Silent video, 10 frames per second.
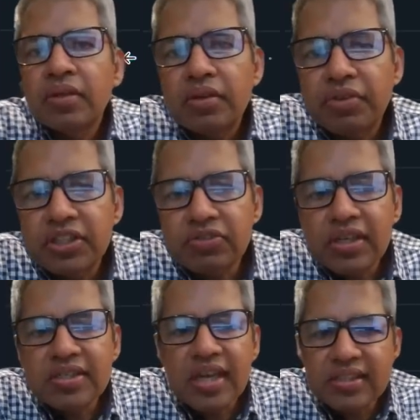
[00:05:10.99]
The first one
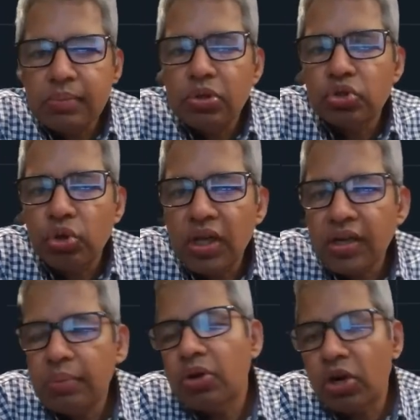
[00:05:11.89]
is SW Solar.
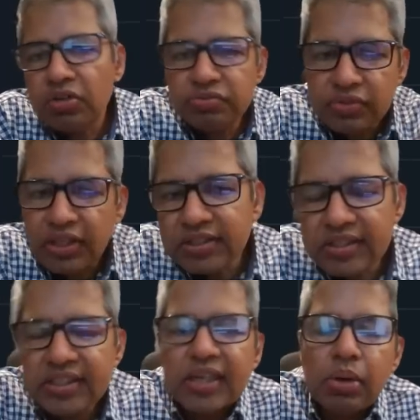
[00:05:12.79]
I mean, a lot of things
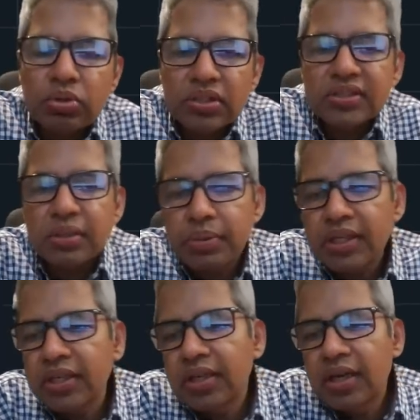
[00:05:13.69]
are said about this
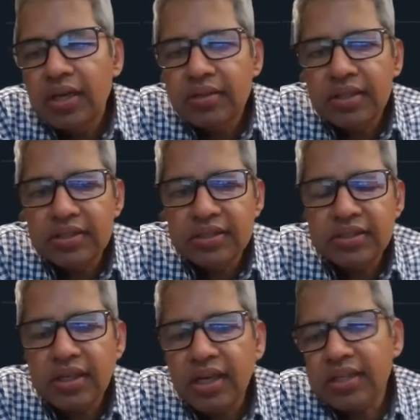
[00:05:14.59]
company, that this
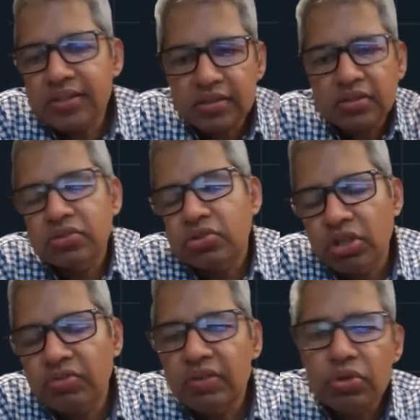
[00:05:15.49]
is the next sort
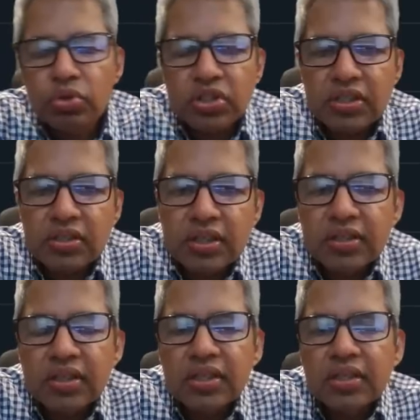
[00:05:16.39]
of revolution
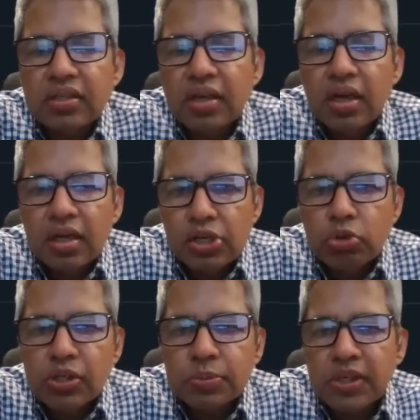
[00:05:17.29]
in the
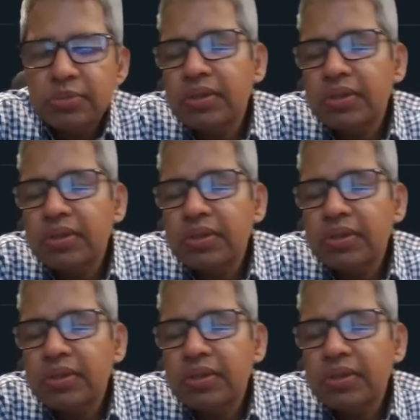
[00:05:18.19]
renewable space.